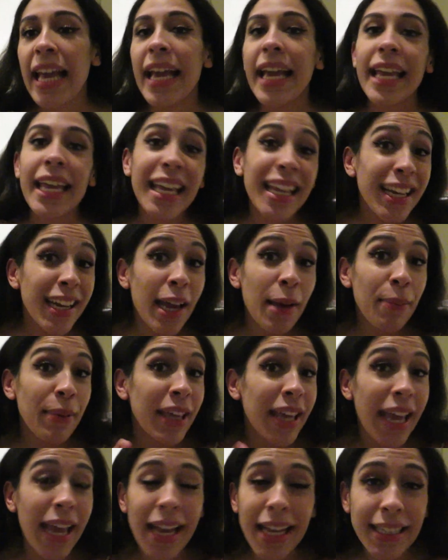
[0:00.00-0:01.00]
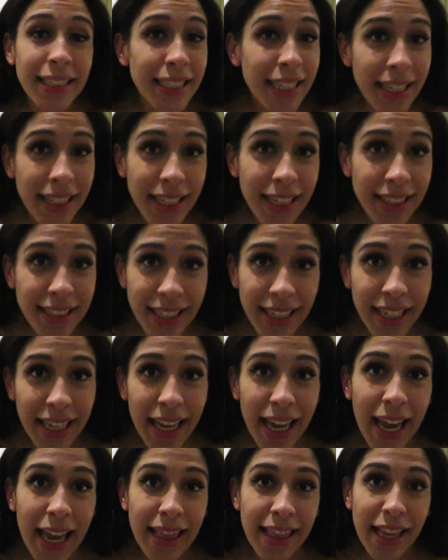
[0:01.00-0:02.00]
He ended up canceling that
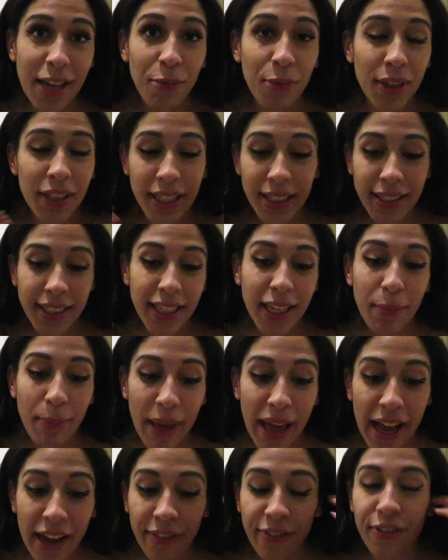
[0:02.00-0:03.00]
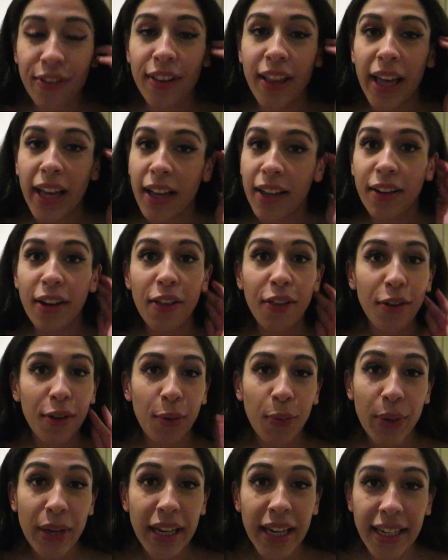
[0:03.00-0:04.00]
ticket and then releasing it back for another
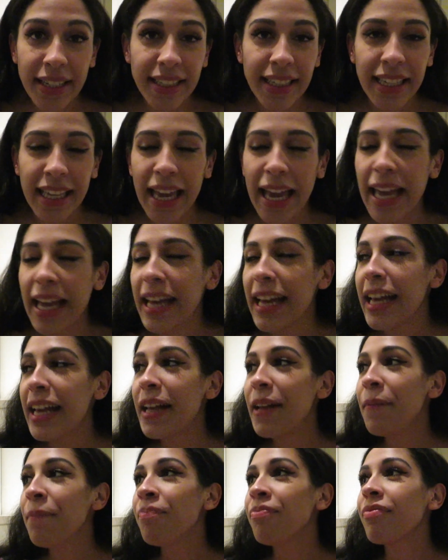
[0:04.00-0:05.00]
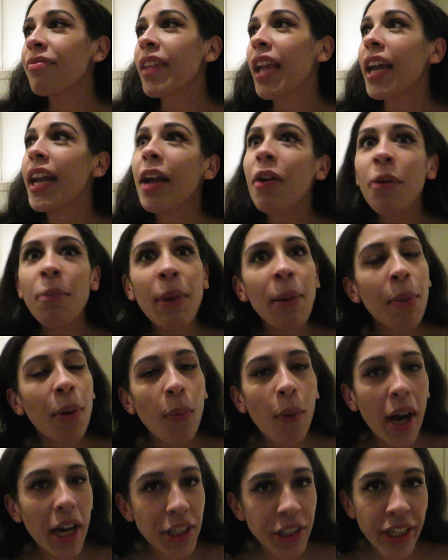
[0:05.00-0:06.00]
weenie to get. And I remember
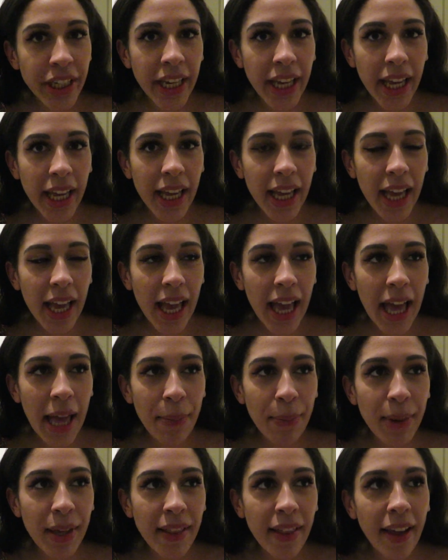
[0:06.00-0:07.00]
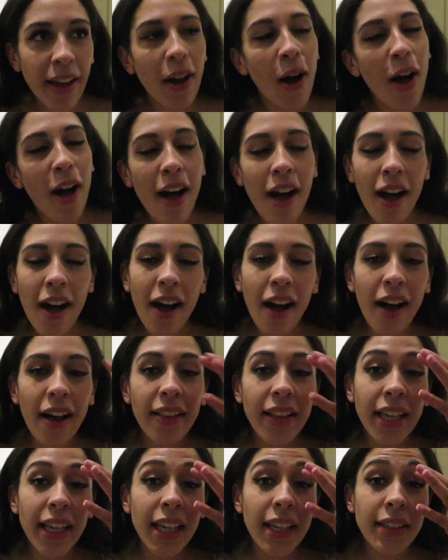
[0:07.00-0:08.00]
watching it and being like, oh
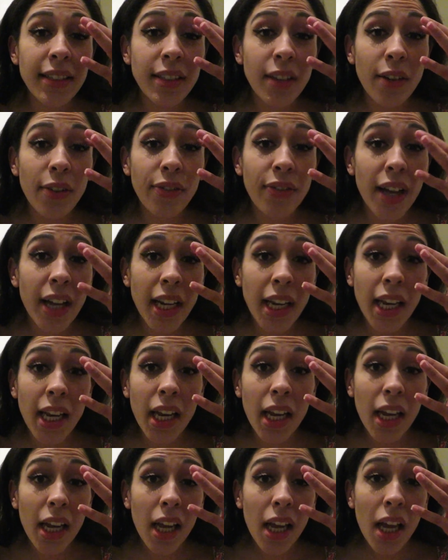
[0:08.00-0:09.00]
haha, he's so funny.